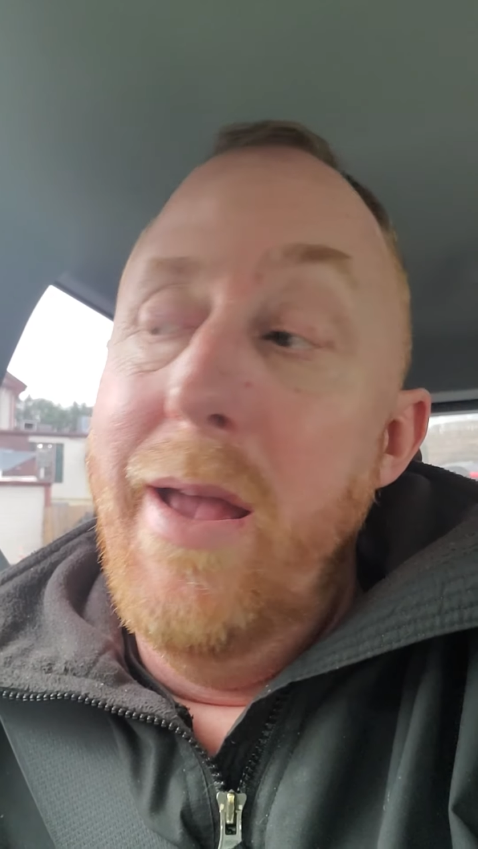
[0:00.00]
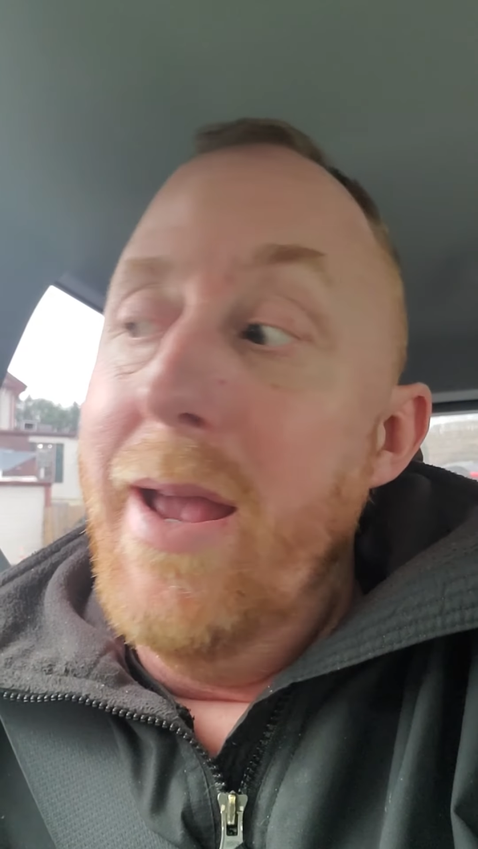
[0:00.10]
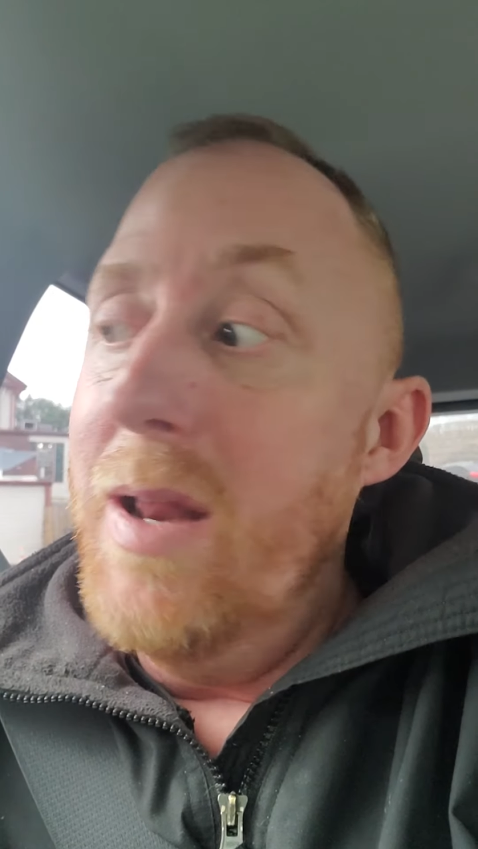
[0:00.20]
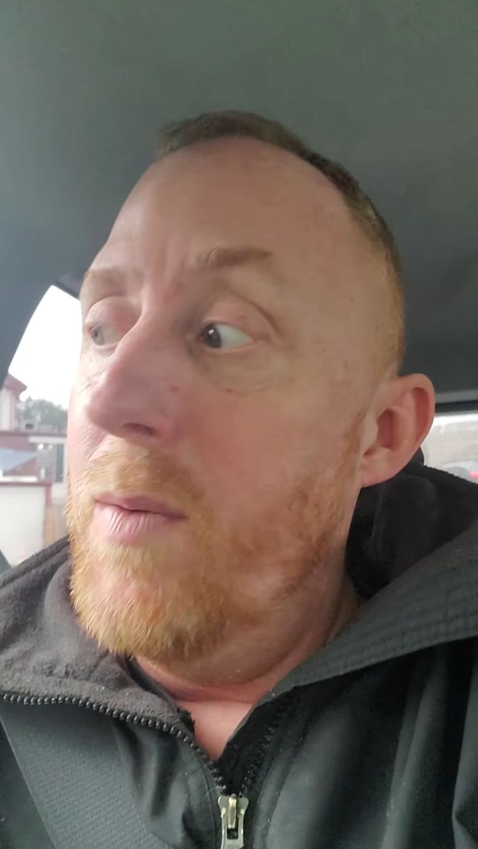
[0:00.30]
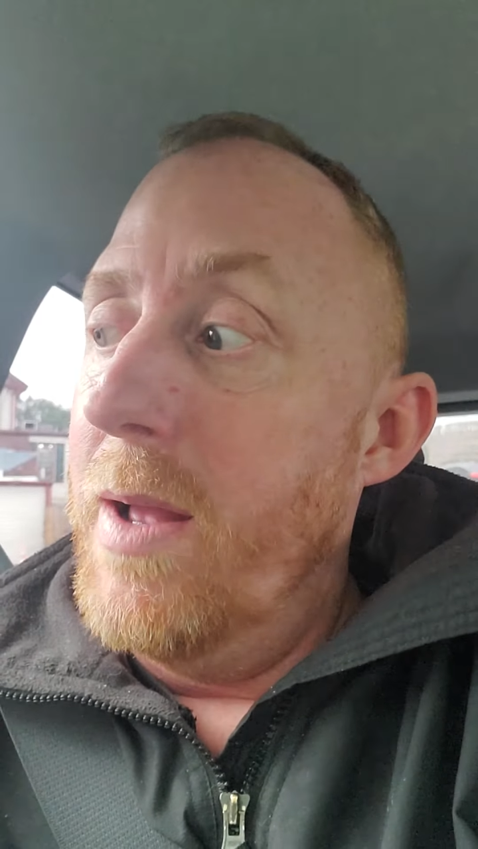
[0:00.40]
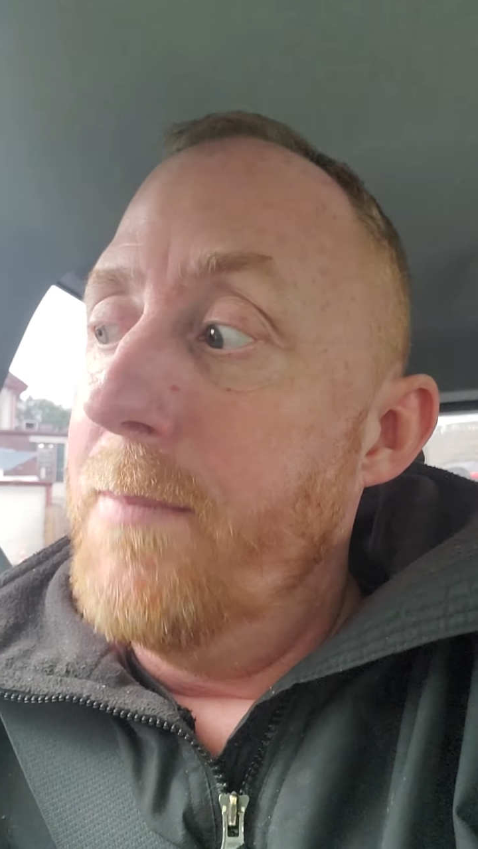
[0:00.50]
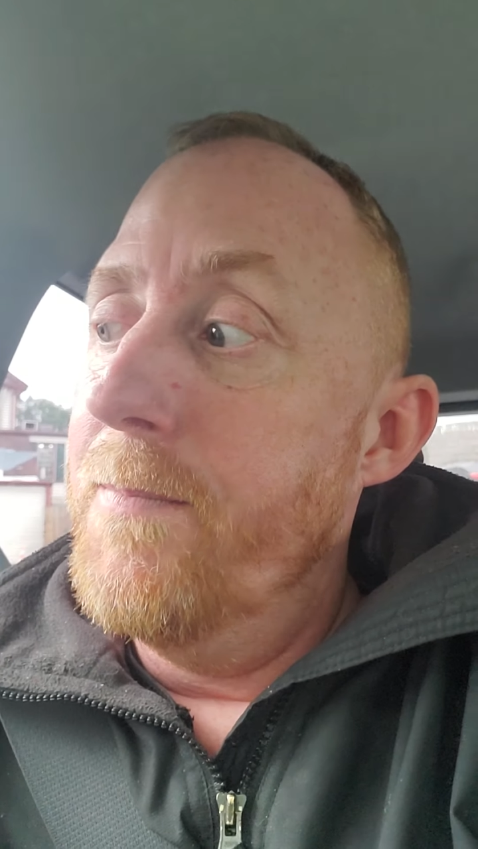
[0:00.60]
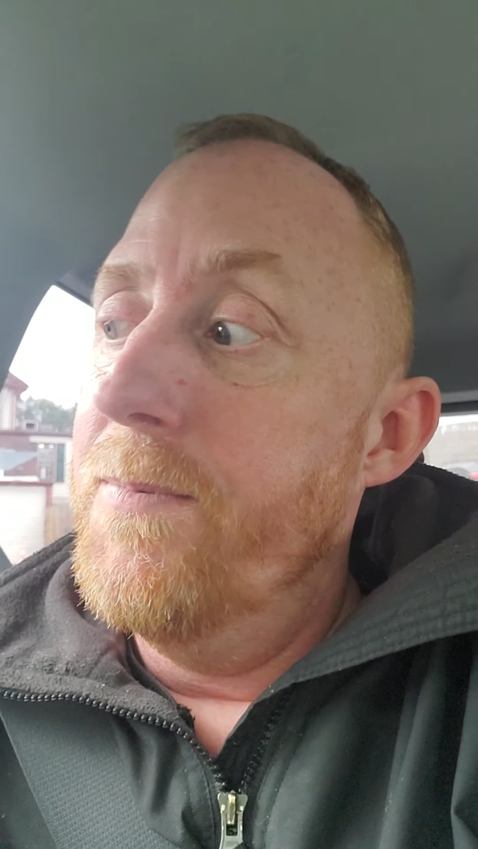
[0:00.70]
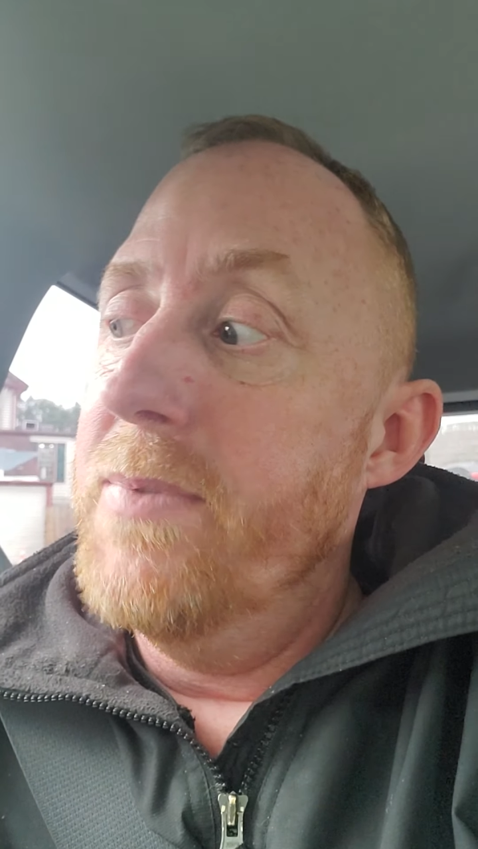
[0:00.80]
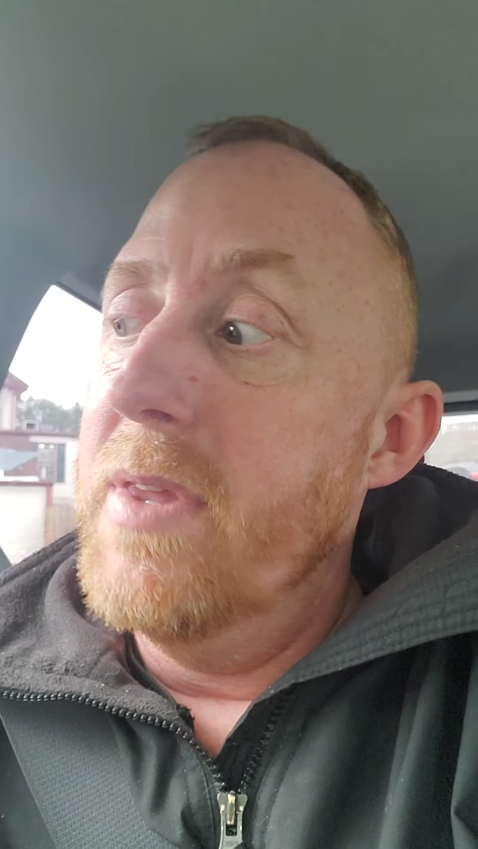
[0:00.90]
Anyway,
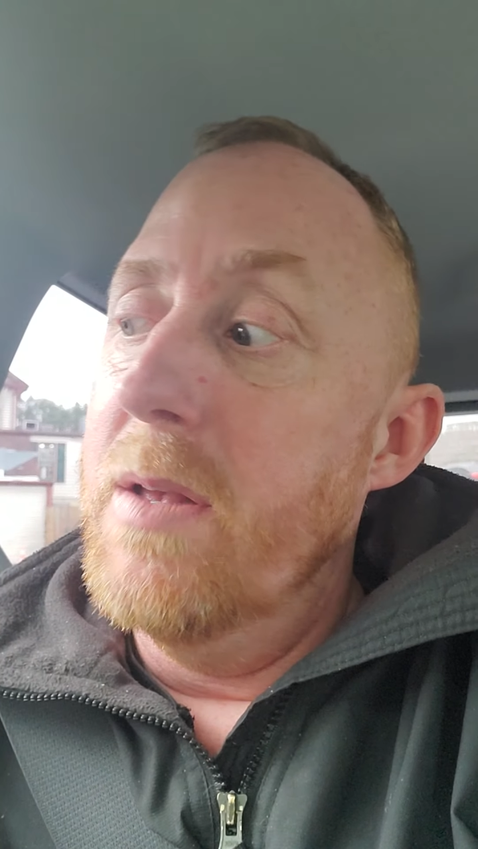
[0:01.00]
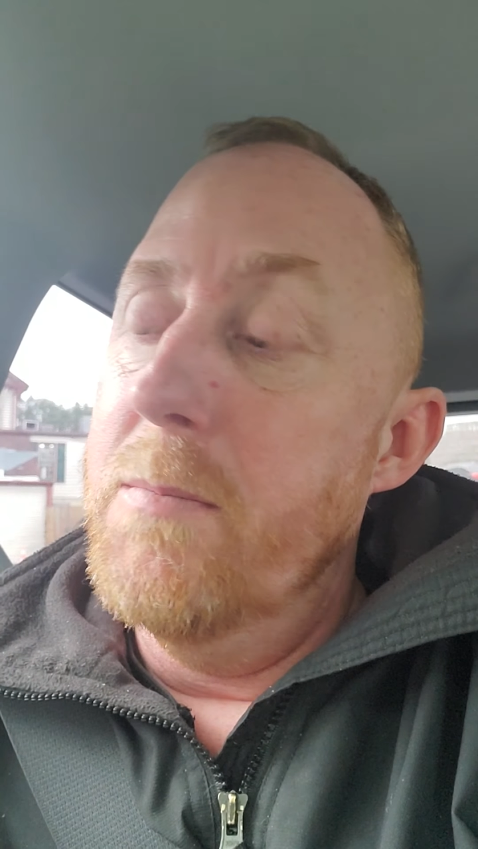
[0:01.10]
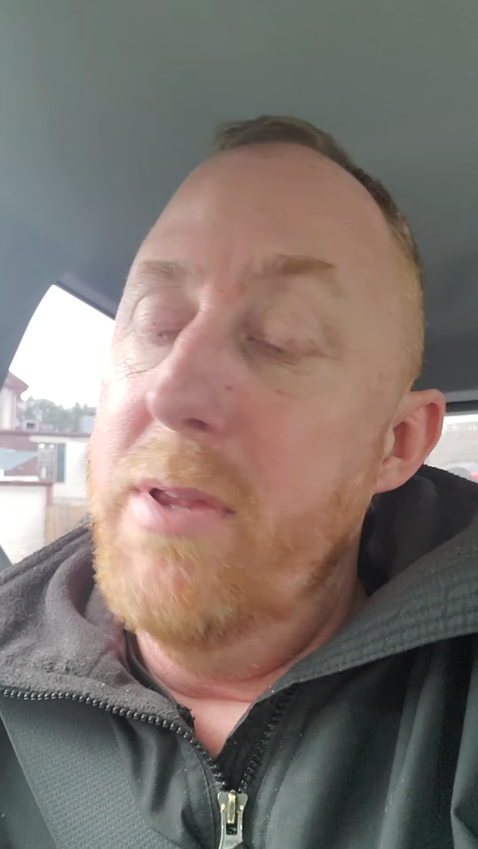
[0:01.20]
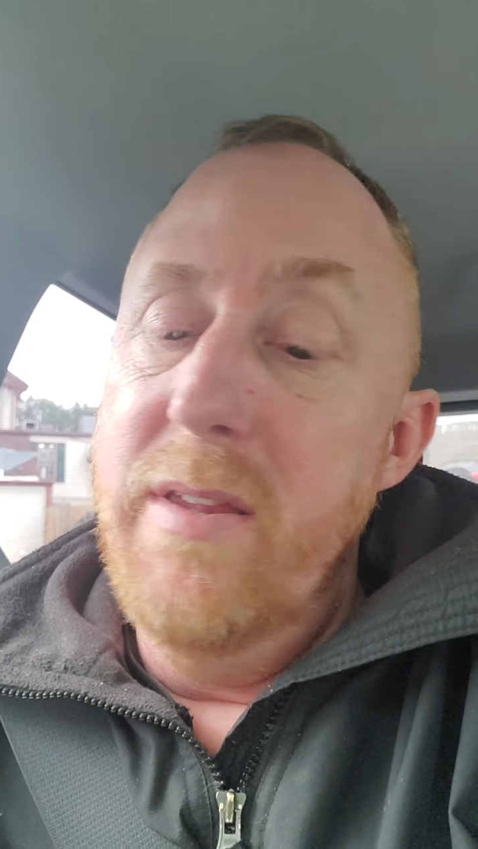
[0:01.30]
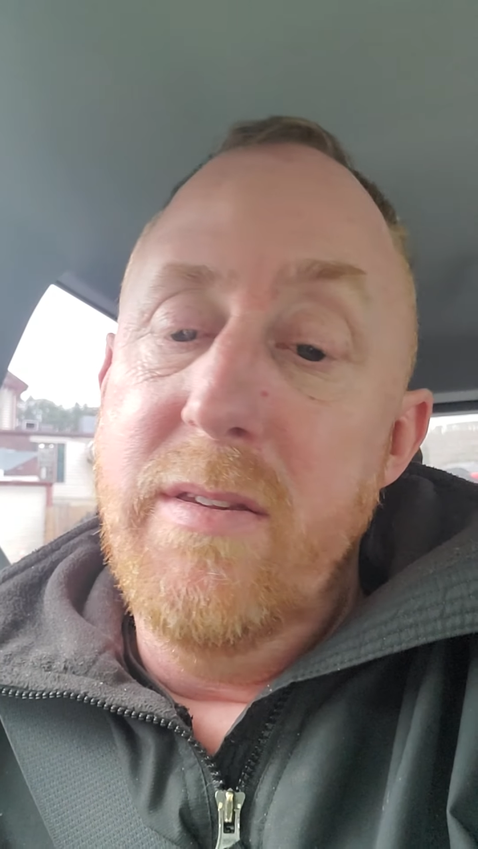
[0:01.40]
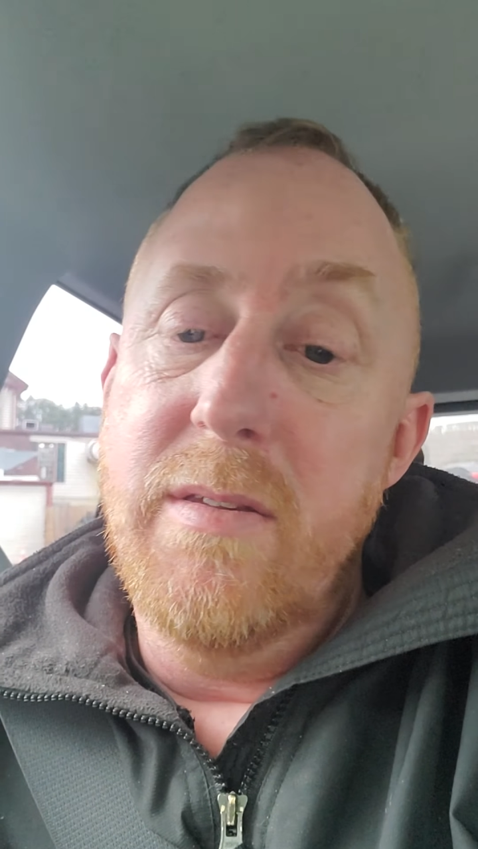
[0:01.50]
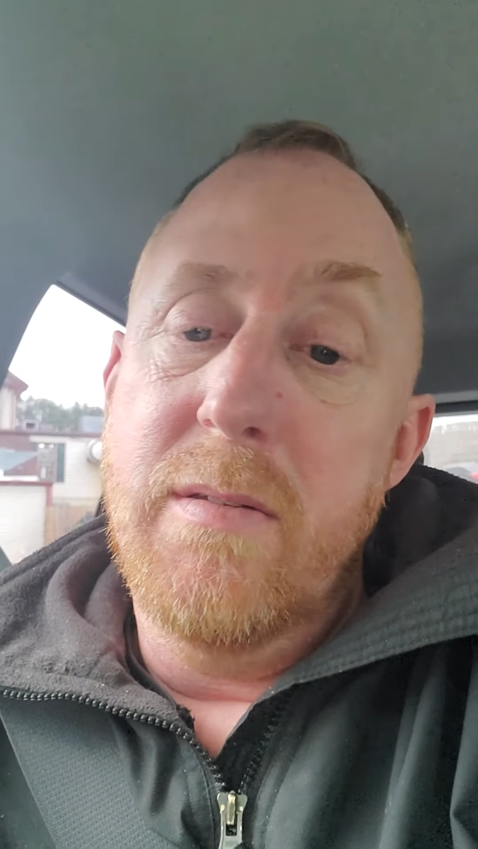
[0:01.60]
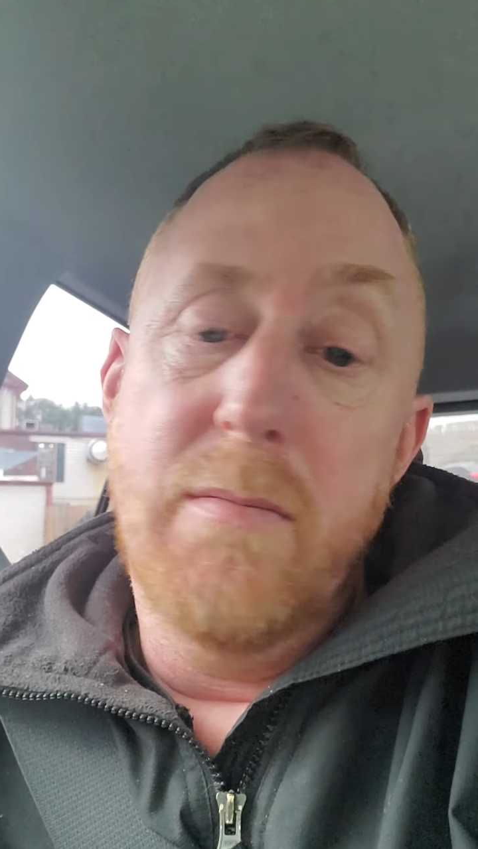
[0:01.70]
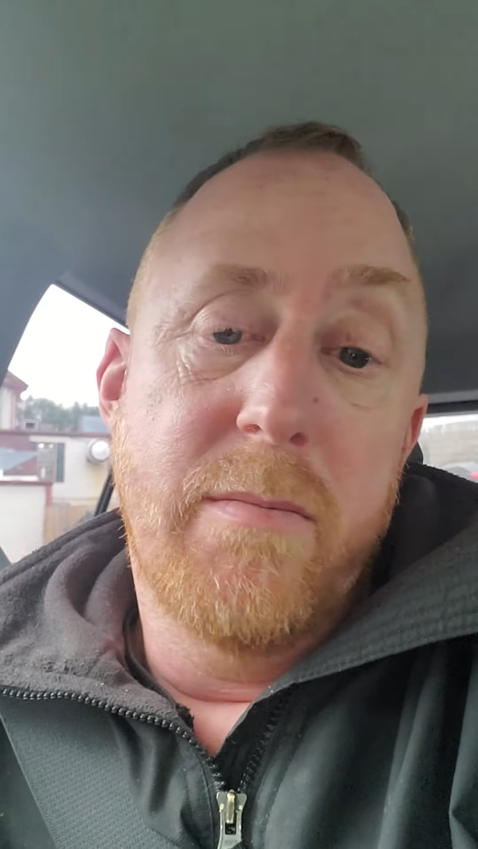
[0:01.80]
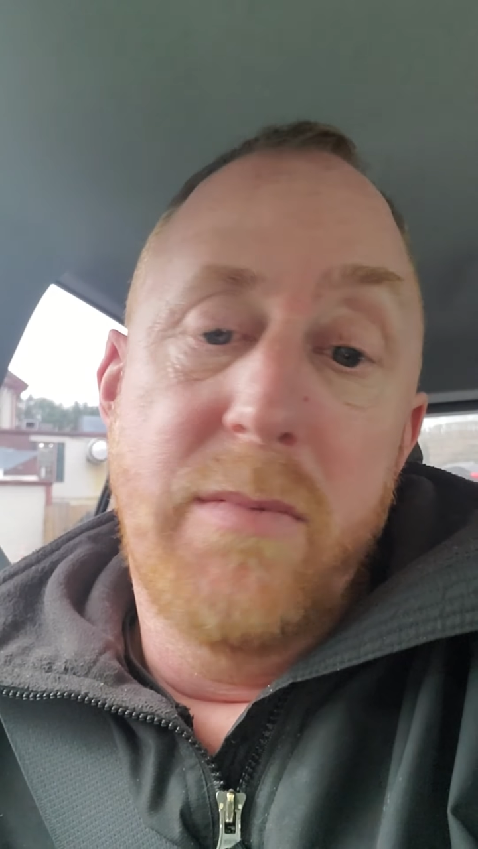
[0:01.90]
please,